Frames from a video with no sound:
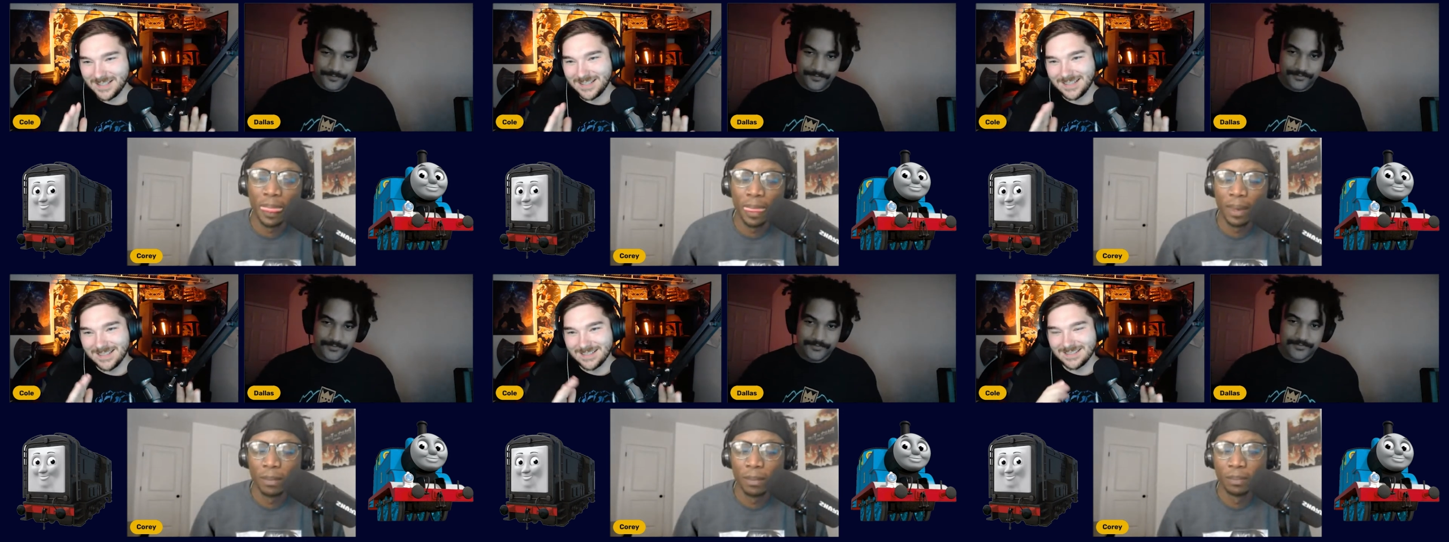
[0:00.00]

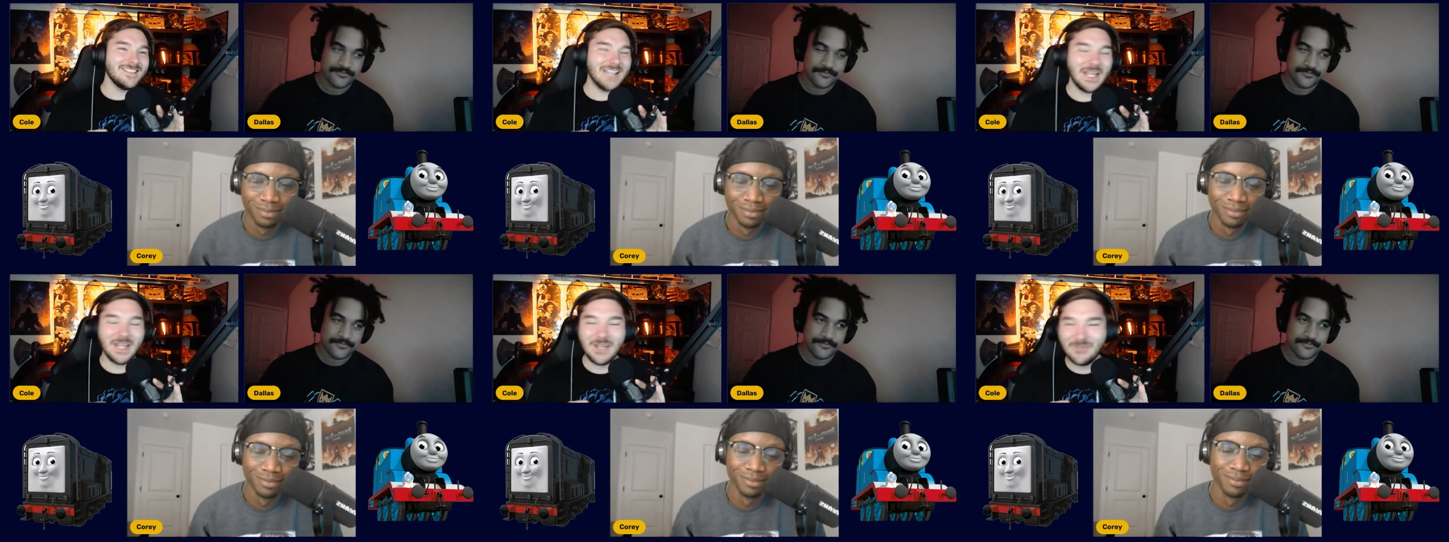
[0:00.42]
Speaker 1: in this.
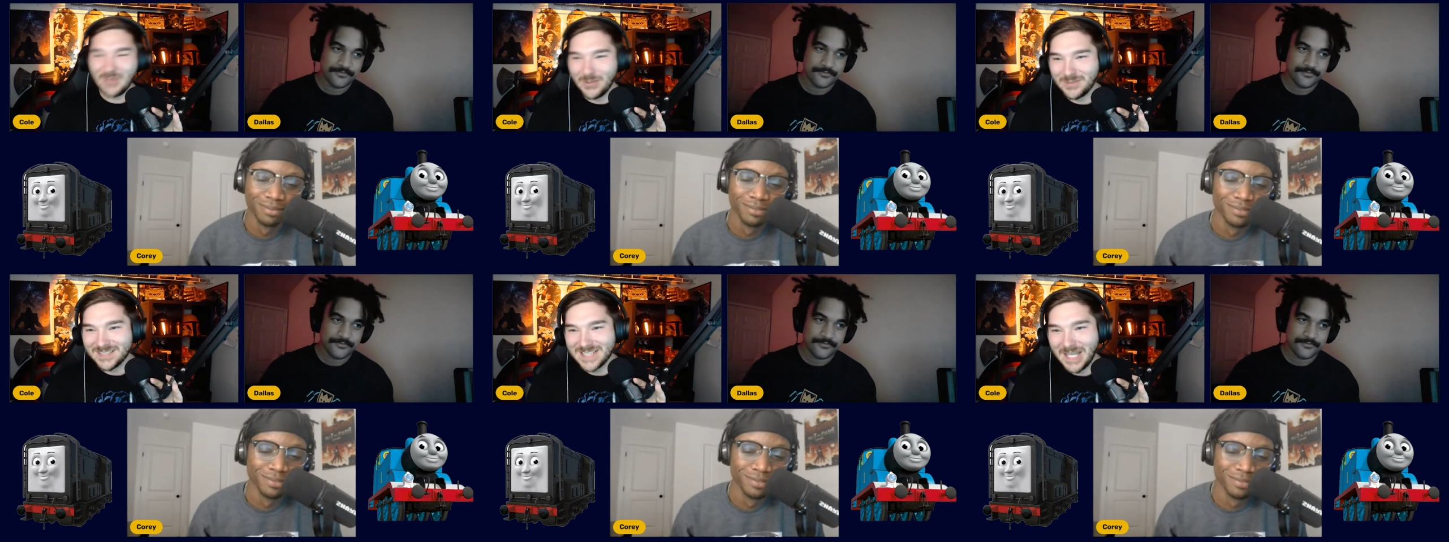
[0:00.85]
If it
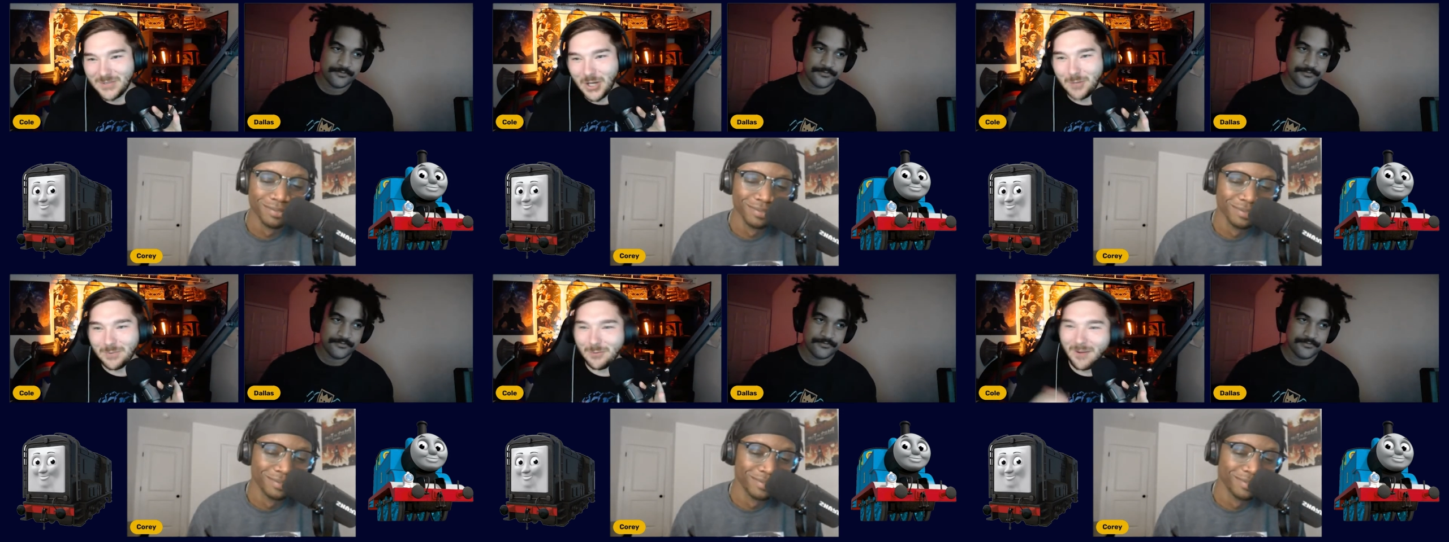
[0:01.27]
was saved
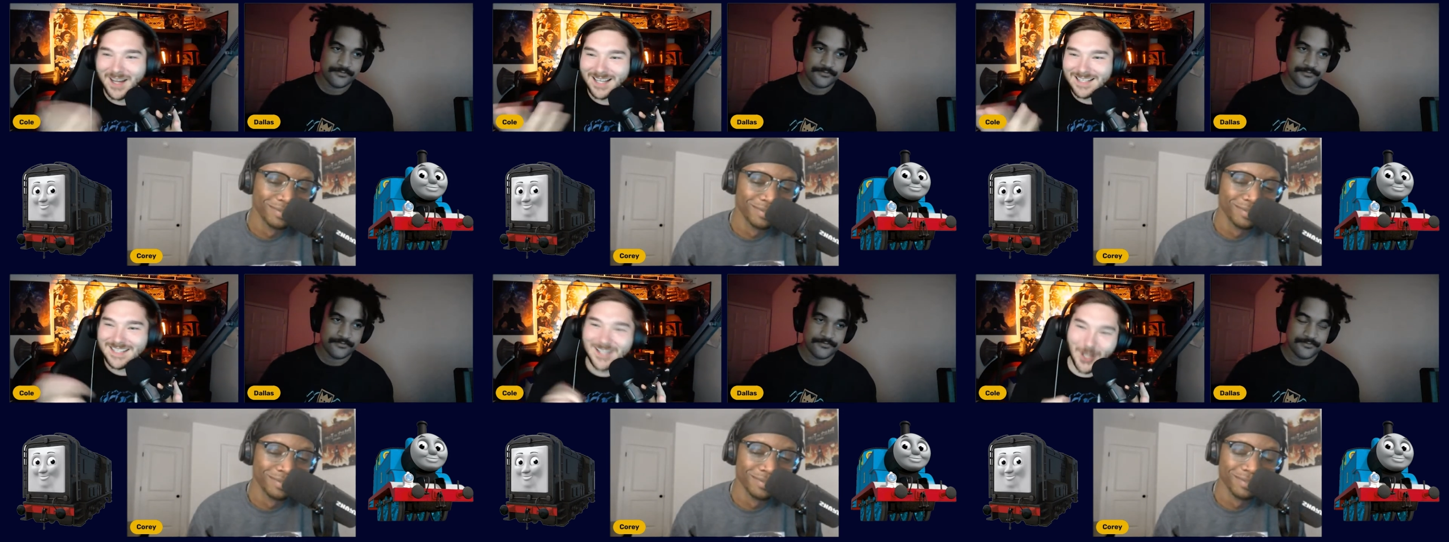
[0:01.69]
open,
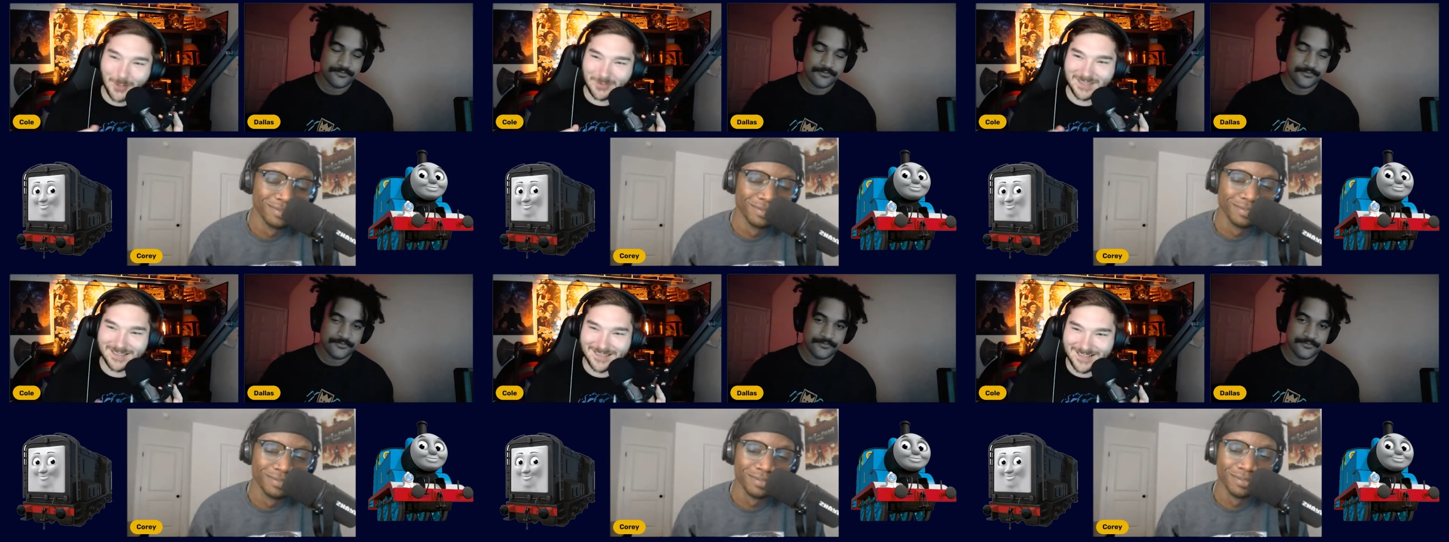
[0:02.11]
why he
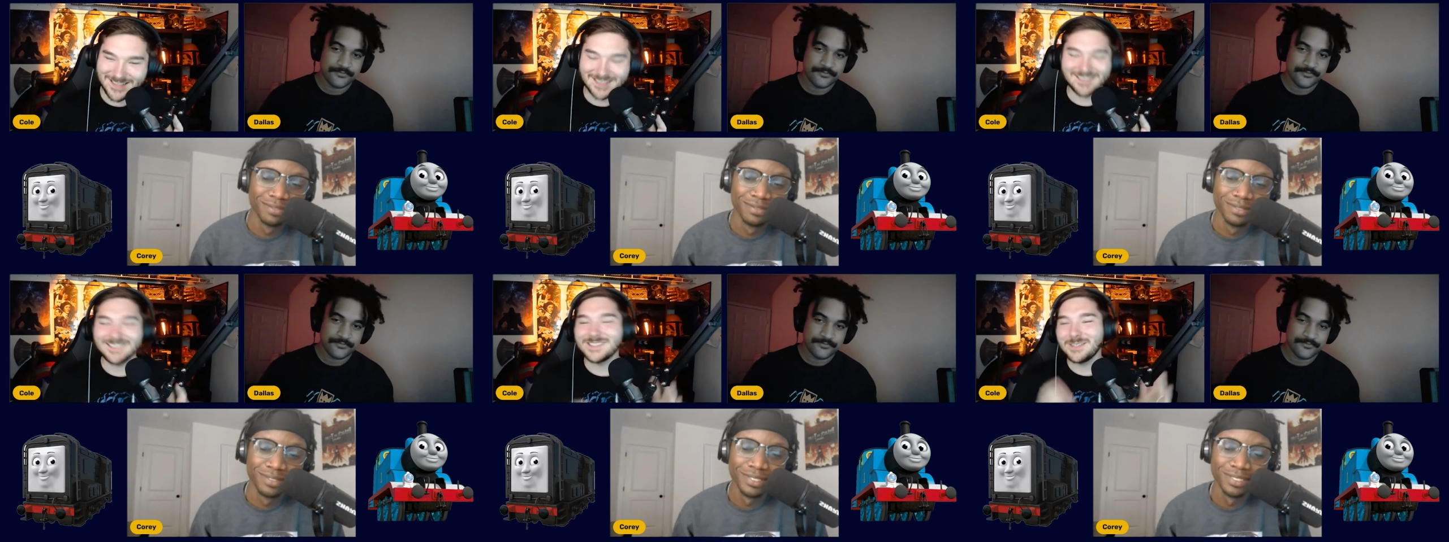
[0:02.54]
opening this
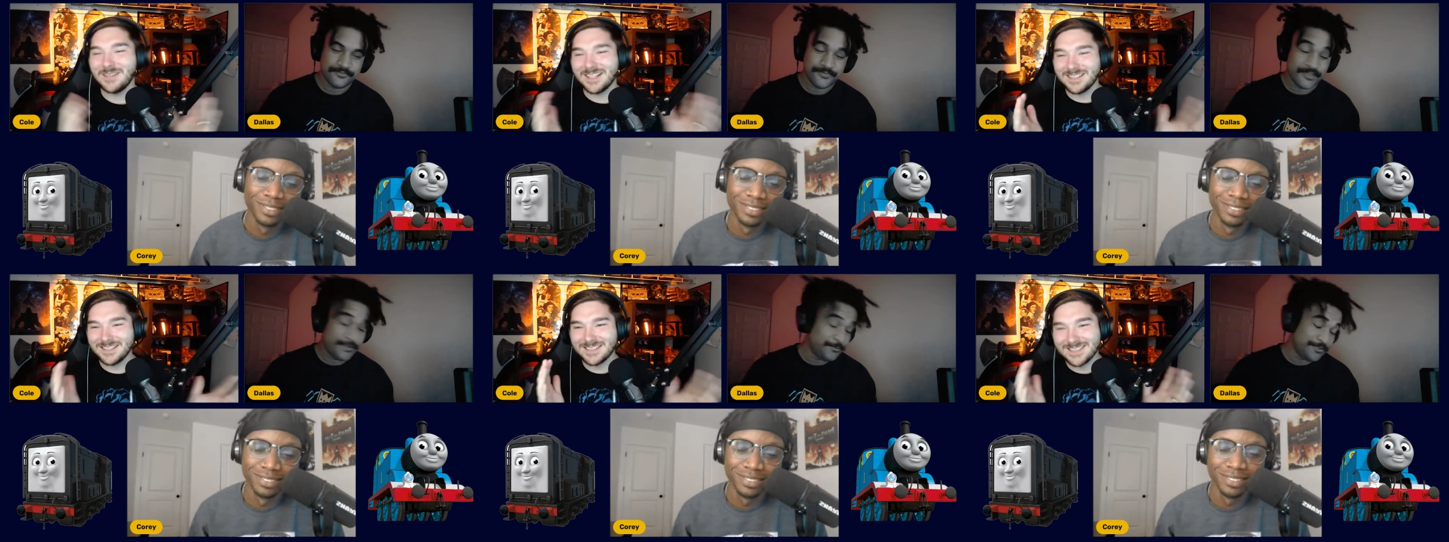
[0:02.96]
shit? So
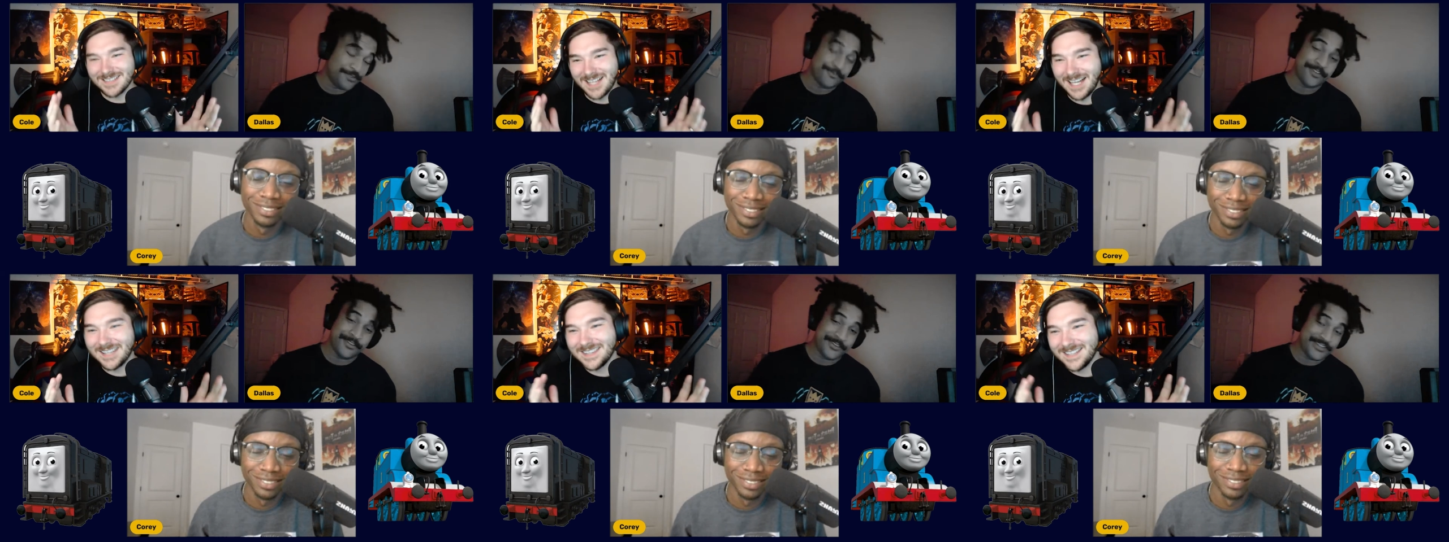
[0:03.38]
I just which
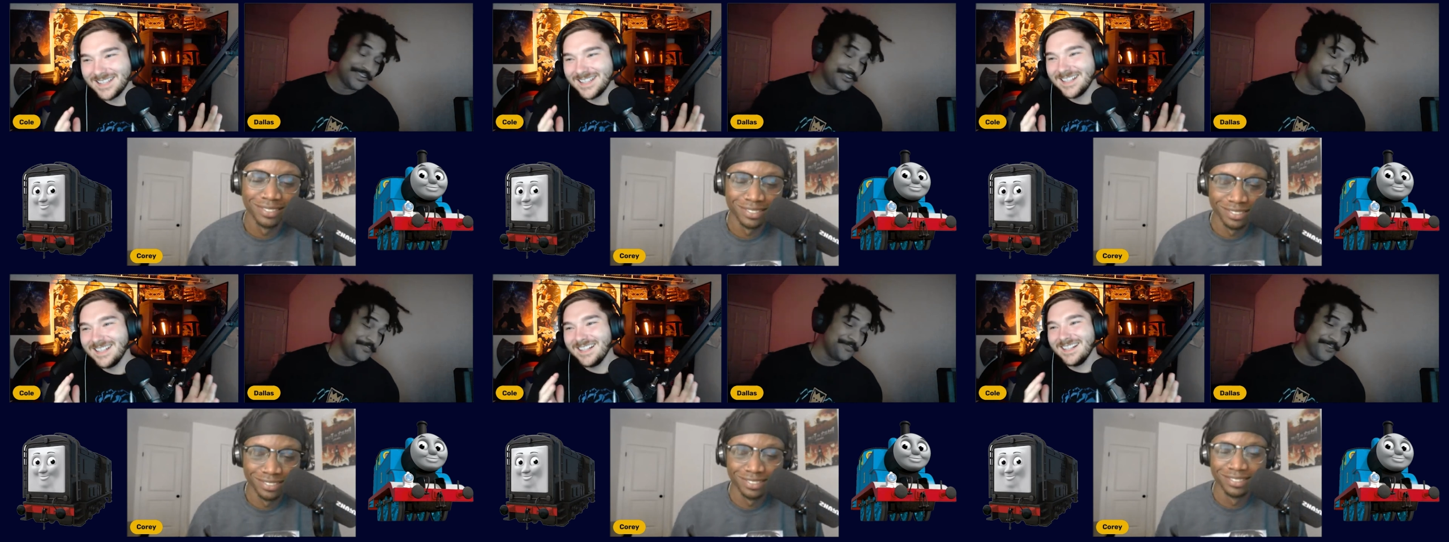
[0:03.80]
was, I, which a
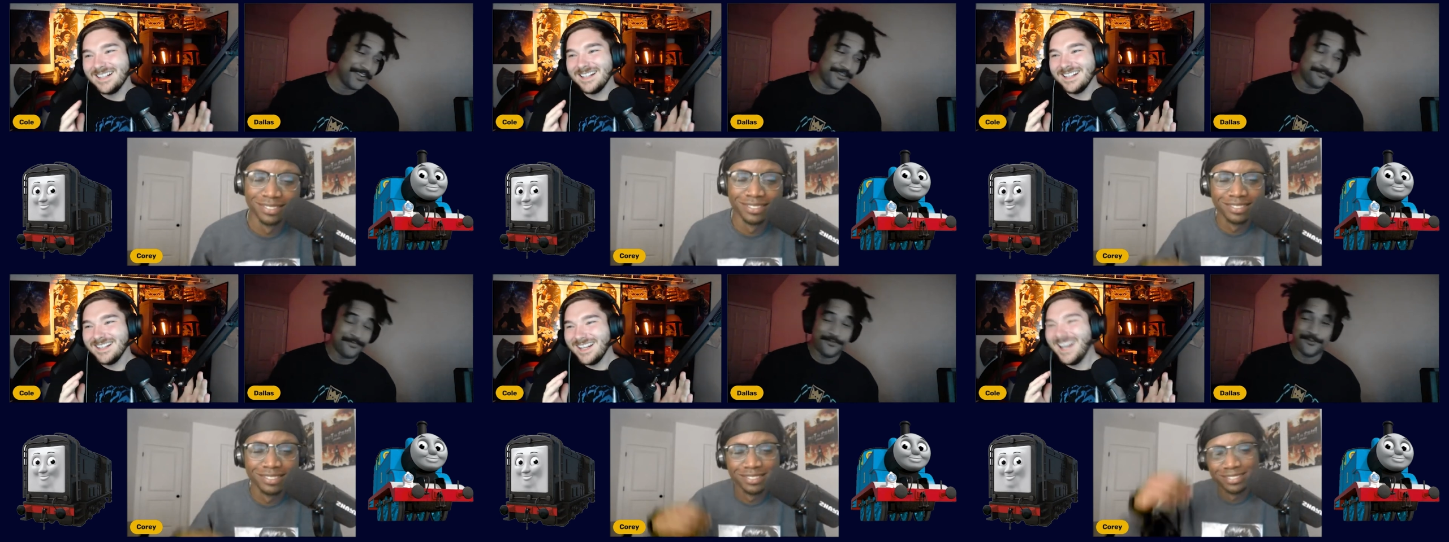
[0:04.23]
good
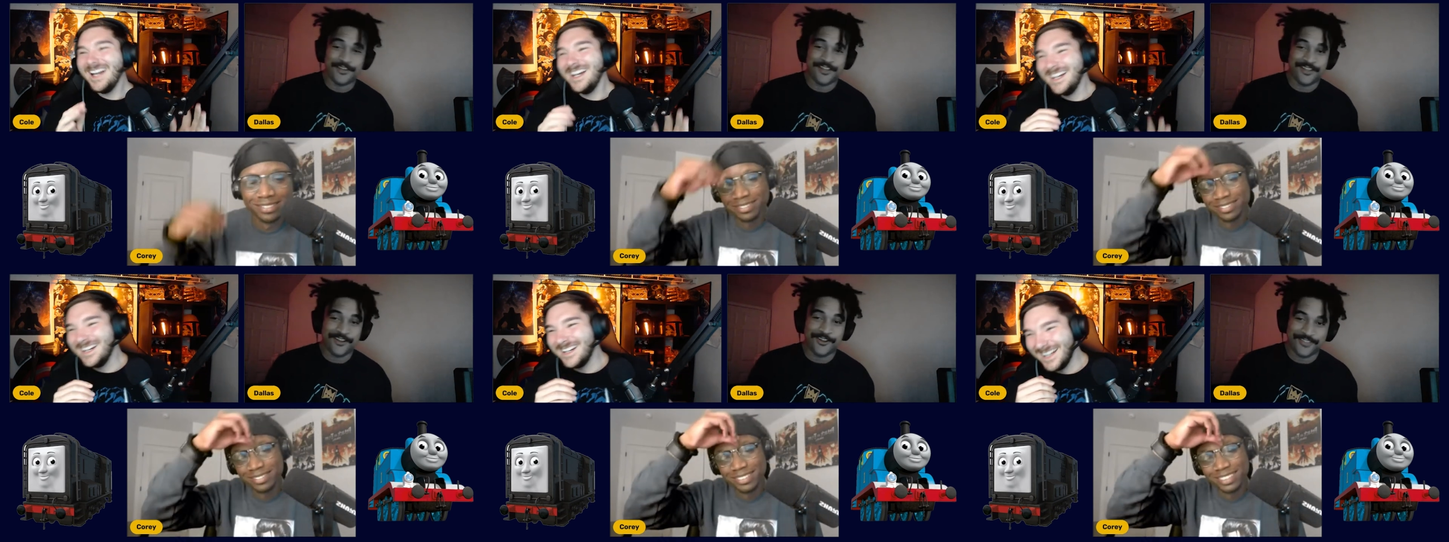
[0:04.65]
fucking point,
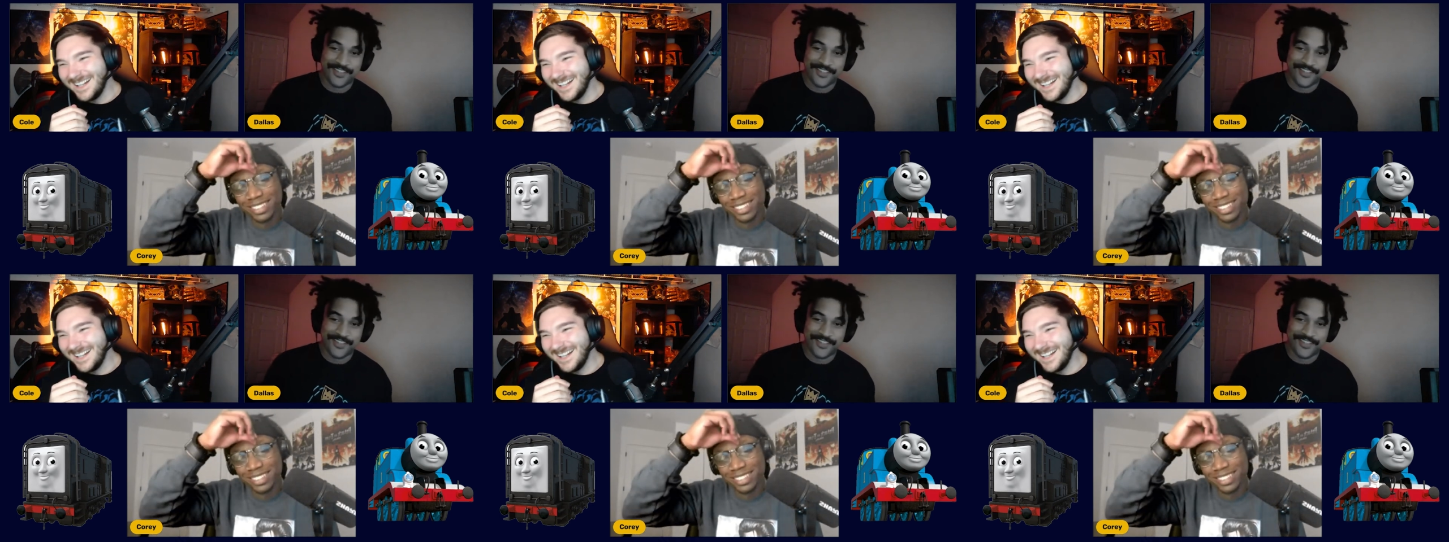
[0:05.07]
all